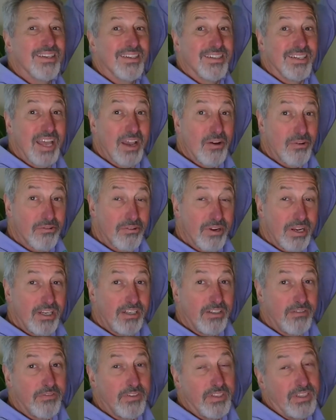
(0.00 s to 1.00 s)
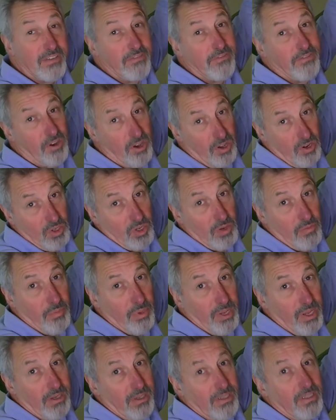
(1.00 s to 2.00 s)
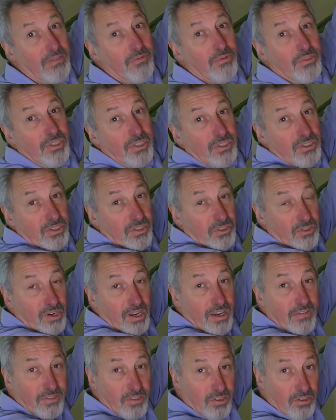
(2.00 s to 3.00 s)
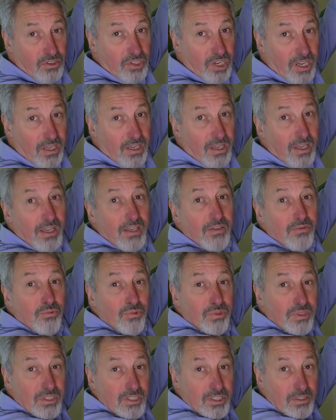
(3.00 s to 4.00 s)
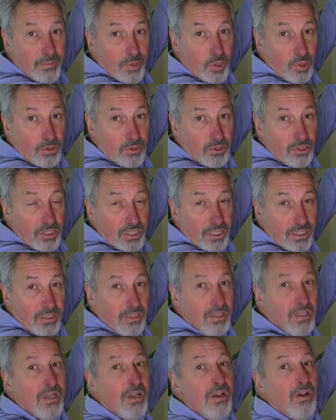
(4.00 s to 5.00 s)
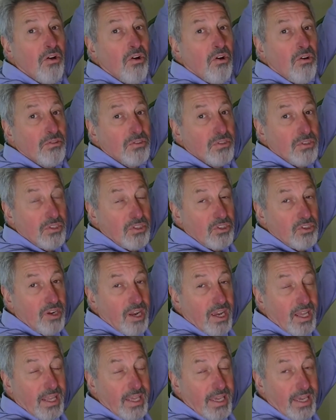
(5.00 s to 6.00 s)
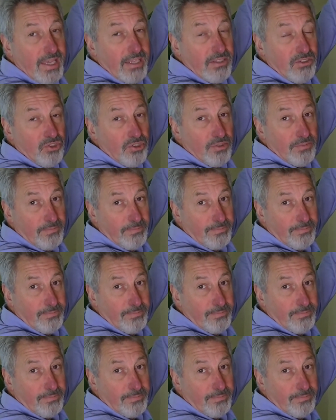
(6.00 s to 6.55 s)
Now we're ready to fit the final component, which is the Draught Dodger with the small seal onto the trailing edge.